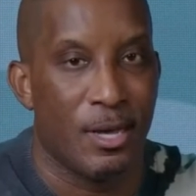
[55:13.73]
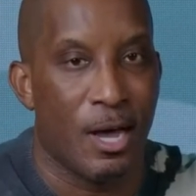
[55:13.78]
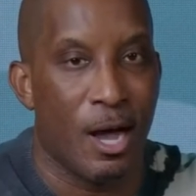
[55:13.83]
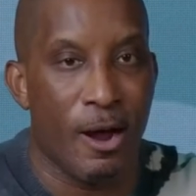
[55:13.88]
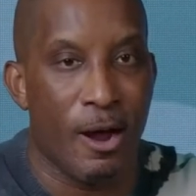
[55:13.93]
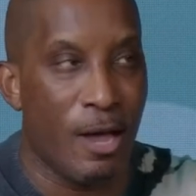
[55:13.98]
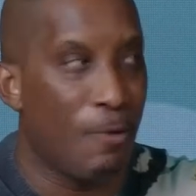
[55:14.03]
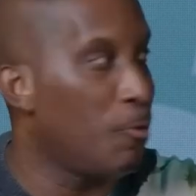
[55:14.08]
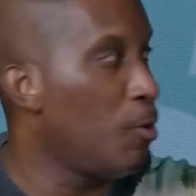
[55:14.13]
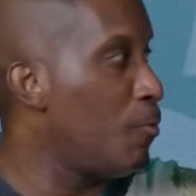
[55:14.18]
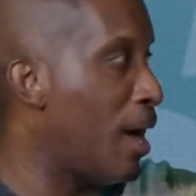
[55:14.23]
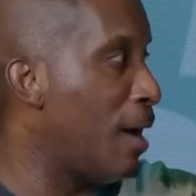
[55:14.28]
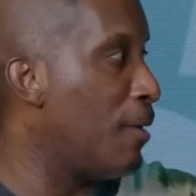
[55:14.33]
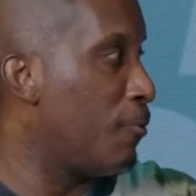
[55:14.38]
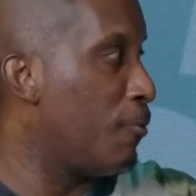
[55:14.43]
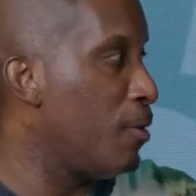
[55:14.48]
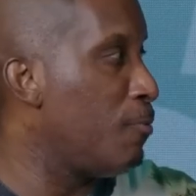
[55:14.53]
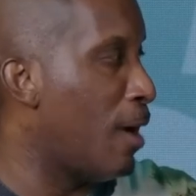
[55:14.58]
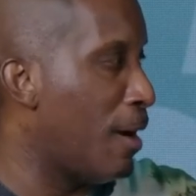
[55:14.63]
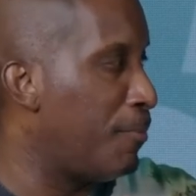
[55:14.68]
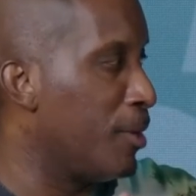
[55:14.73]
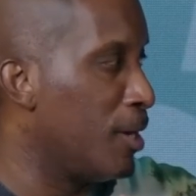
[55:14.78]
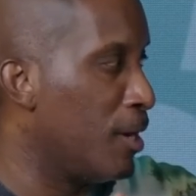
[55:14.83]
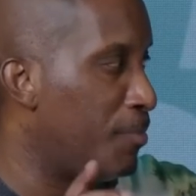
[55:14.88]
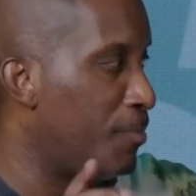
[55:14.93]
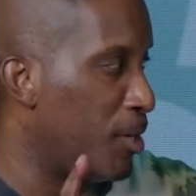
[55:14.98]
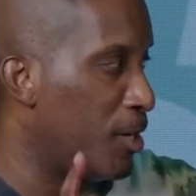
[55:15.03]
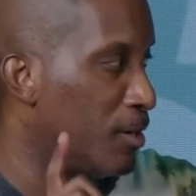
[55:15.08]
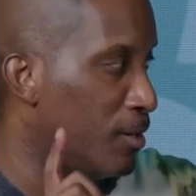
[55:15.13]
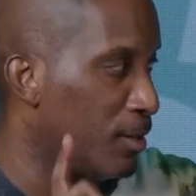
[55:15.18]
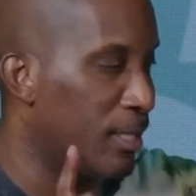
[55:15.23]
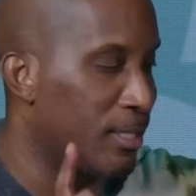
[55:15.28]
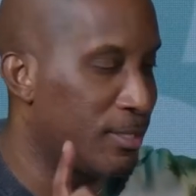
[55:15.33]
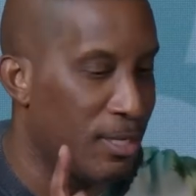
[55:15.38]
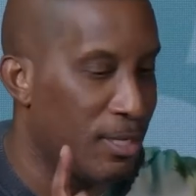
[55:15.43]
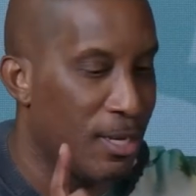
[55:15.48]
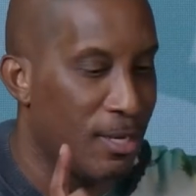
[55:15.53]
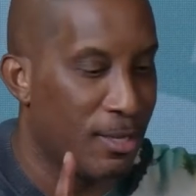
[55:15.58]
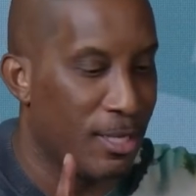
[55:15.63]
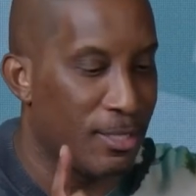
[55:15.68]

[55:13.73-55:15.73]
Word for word: All right, we're wrapping up here. Let's